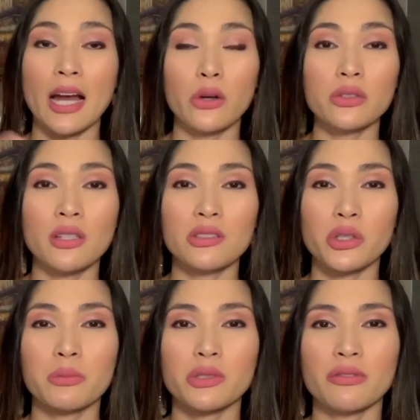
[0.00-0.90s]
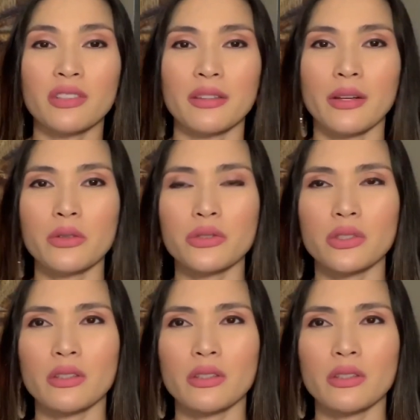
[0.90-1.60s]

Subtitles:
out in terms of the notes.